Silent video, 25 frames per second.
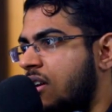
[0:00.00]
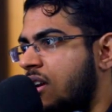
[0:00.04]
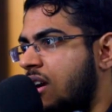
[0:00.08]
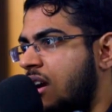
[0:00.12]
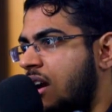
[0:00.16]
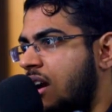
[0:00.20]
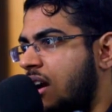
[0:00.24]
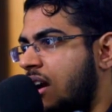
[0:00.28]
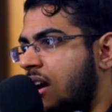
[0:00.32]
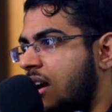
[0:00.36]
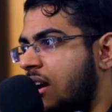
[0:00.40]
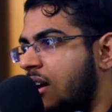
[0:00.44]

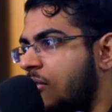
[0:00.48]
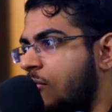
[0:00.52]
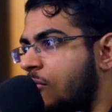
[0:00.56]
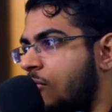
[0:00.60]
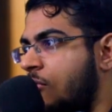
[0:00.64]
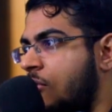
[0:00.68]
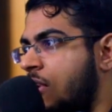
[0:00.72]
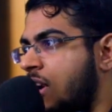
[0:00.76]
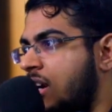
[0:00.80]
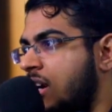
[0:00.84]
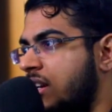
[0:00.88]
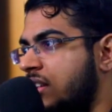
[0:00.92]
Ah,
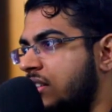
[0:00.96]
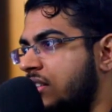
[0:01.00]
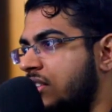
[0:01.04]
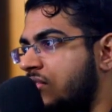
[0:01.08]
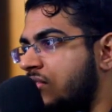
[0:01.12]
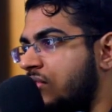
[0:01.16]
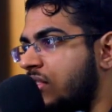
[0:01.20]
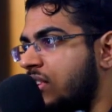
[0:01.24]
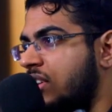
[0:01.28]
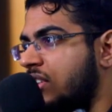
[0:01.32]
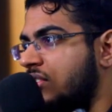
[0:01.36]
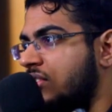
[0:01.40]
what a
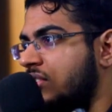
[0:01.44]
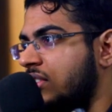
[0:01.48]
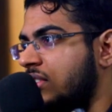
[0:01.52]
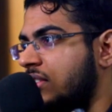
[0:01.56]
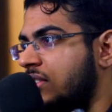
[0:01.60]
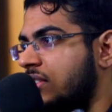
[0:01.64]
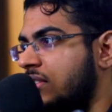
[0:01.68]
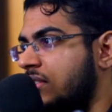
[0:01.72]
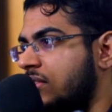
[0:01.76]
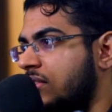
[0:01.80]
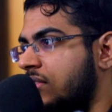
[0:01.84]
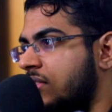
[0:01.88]

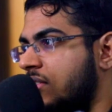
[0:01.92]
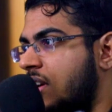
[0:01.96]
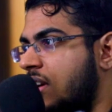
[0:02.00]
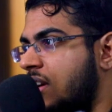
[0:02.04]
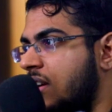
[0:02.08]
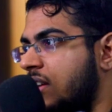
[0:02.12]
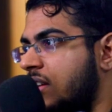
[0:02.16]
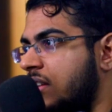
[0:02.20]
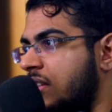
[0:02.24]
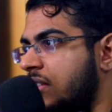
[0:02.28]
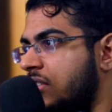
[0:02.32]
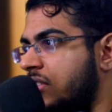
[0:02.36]
destruction.
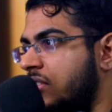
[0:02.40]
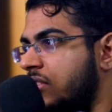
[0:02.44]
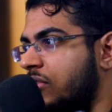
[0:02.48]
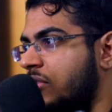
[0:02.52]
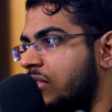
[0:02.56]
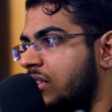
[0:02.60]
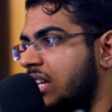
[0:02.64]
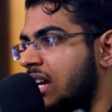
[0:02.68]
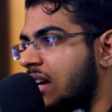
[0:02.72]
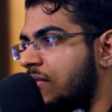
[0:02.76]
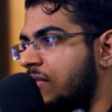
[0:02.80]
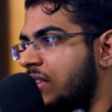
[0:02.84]

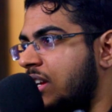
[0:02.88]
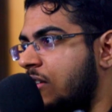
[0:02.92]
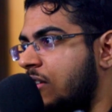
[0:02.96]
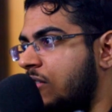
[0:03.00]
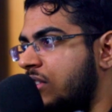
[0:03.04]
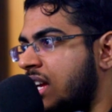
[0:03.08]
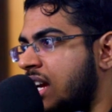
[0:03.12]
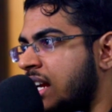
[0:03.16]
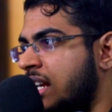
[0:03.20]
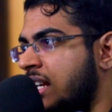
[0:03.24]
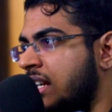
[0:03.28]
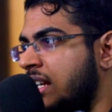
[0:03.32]
So they have
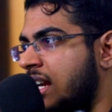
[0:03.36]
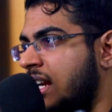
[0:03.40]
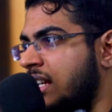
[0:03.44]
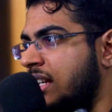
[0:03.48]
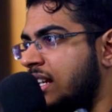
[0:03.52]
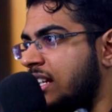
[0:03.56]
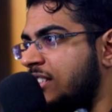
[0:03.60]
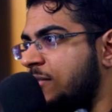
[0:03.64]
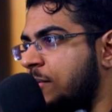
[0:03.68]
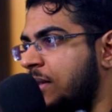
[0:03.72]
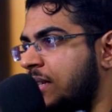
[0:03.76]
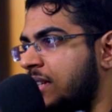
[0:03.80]
now
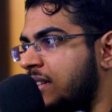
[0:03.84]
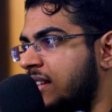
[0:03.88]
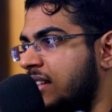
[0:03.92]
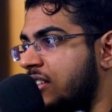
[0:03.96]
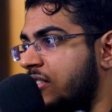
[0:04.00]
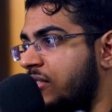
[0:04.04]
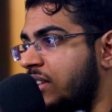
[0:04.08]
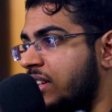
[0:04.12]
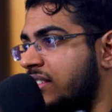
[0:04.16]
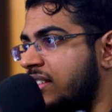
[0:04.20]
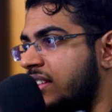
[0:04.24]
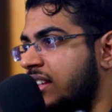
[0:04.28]
99 HPs,
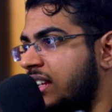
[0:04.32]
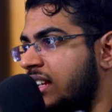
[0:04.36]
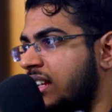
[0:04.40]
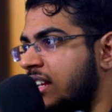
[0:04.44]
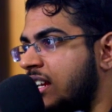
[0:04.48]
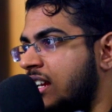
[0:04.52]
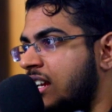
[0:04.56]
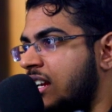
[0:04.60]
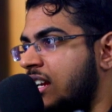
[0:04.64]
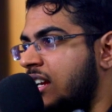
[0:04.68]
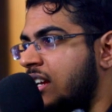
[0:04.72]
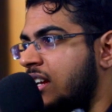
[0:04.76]
as you can
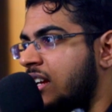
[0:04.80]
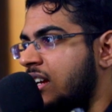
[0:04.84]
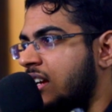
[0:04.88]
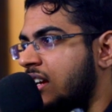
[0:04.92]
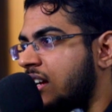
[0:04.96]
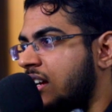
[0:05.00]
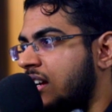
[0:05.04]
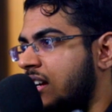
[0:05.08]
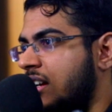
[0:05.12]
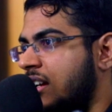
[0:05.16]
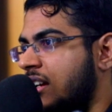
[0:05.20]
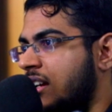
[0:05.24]
see.
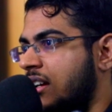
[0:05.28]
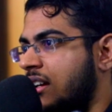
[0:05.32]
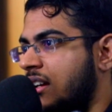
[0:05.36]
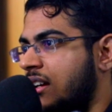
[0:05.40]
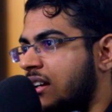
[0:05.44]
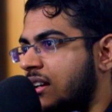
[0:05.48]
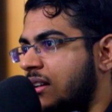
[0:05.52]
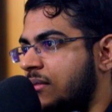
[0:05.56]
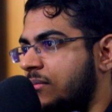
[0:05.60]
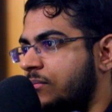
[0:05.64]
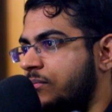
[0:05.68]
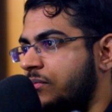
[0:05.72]

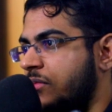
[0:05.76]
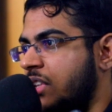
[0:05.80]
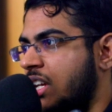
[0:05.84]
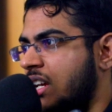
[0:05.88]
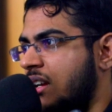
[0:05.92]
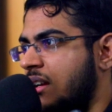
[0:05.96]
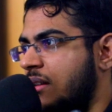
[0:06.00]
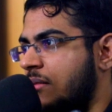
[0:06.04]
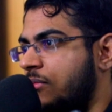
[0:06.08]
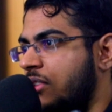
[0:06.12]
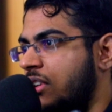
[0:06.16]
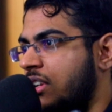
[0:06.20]

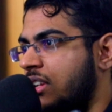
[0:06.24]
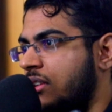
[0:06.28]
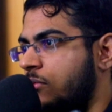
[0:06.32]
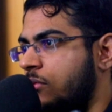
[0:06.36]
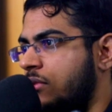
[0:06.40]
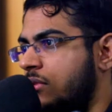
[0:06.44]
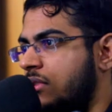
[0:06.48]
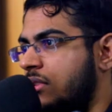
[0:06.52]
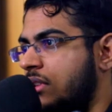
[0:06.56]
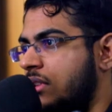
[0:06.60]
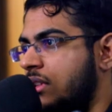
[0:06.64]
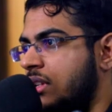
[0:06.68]
Yeah, pretty
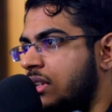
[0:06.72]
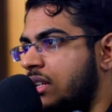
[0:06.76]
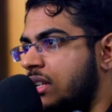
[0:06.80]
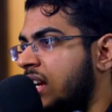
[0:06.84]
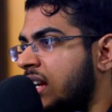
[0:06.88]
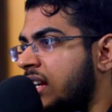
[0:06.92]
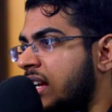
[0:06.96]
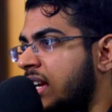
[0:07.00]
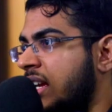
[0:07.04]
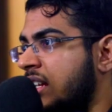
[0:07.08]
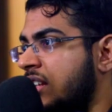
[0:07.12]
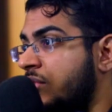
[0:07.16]
cool.
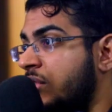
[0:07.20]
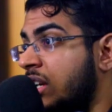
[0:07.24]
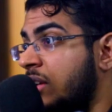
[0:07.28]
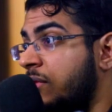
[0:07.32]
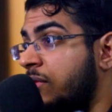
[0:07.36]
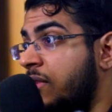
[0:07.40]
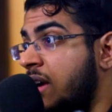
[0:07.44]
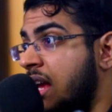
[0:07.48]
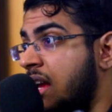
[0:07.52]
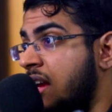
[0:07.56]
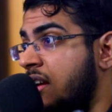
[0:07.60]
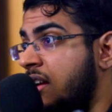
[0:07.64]
But I can
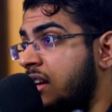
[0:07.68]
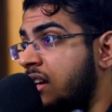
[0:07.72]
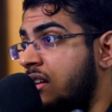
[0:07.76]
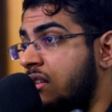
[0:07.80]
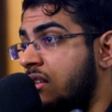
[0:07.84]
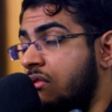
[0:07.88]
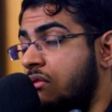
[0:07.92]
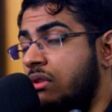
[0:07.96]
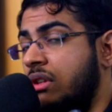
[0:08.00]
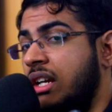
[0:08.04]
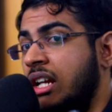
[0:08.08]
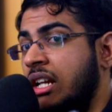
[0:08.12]
create fire
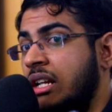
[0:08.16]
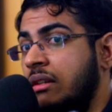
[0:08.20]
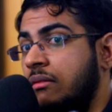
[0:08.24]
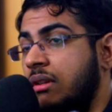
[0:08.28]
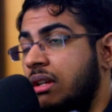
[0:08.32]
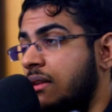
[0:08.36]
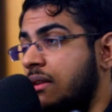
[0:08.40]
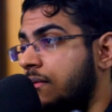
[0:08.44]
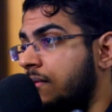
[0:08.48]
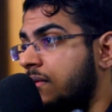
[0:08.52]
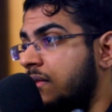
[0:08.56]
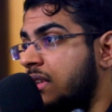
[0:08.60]
here so that
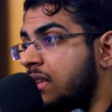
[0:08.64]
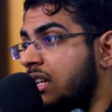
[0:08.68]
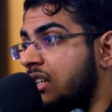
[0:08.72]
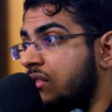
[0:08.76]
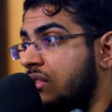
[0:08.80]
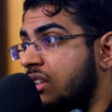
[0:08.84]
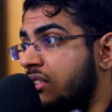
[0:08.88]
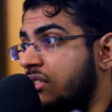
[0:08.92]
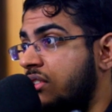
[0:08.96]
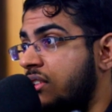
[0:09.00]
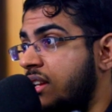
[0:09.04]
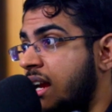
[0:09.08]
if
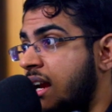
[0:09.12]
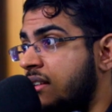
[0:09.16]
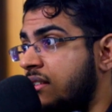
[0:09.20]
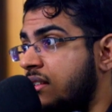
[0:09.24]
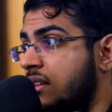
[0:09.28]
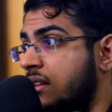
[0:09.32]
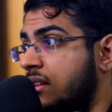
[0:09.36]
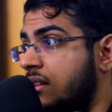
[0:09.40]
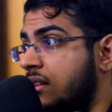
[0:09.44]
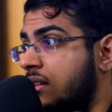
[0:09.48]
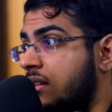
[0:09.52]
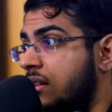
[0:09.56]
the unit
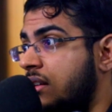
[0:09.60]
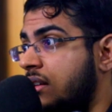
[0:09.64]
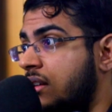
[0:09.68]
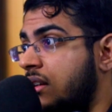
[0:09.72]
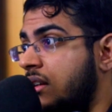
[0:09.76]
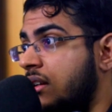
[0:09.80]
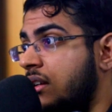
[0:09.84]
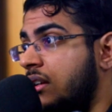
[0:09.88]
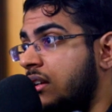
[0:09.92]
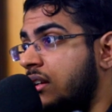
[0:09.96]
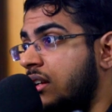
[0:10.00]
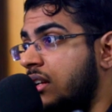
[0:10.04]
stands here,
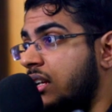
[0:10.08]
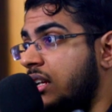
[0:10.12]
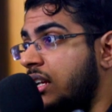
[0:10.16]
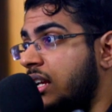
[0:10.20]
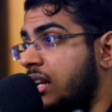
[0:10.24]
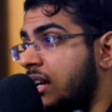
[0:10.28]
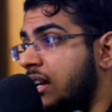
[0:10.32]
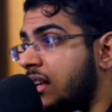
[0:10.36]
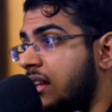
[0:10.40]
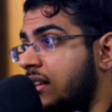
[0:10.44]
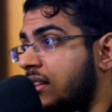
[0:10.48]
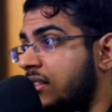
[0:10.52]

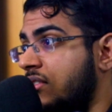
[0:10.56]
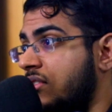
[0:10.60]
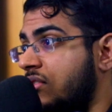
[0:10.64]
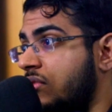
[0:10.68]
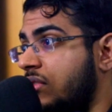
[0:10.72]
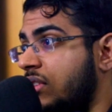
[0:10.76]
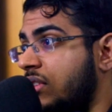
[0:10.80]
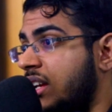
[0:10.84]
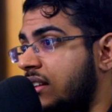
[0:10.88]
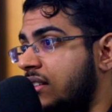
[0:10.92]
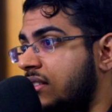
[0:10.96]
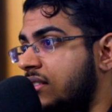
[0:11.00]
yeah,
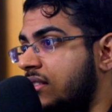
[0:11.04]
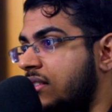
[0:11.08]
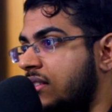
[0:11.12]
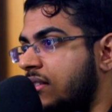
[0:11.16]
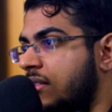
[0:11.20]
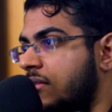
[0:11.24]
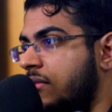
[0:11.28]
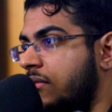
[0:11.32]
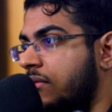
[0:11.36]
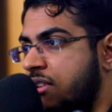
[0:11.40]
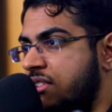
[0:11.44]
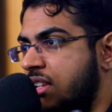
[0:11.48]
let's do that.
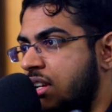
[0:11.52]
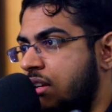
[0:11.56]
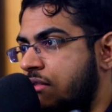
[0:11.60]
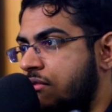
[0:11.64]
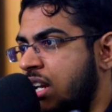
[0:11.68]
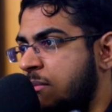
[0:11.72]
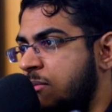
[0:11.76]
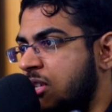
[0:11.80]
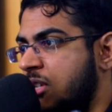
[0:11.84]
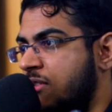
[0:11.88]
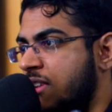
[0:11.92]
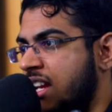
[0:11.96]
I want
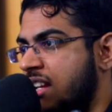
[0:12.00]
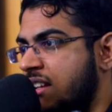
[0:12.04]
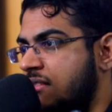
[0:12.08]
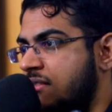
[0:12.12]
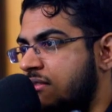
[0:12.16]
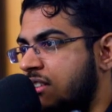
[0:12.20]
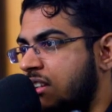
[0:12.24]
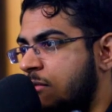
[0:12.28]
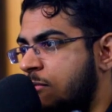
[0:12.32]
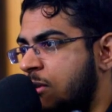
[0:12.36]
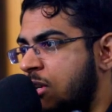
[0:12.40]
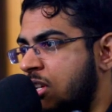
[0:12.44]
Zareem to
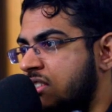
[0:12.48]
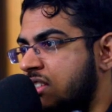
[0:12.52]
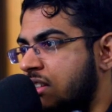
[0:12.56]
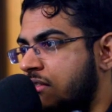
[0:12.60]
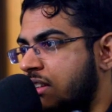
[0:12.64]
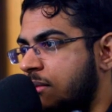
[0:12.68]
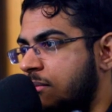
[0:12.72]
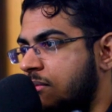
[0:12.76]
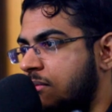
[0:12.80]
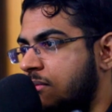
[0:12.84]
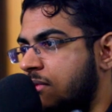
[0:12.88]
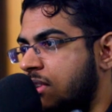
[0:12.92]
win. Come on,
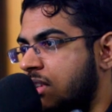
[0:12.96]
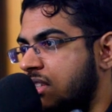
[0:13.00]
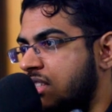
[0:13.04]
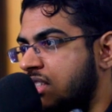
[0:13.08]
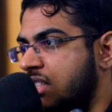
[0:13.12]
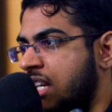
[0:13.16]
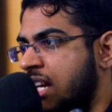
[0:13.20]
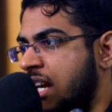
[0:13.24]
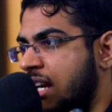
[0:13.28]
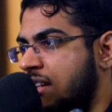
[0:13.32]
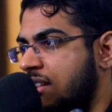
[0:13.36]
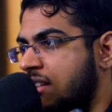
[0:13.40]
Zareem,
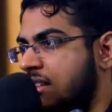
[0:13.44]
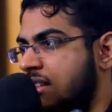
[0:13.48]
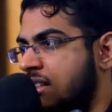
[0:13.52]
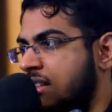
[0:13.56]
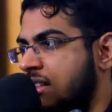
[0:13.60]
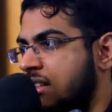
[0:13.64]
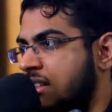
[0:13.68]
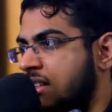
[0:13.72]
attack.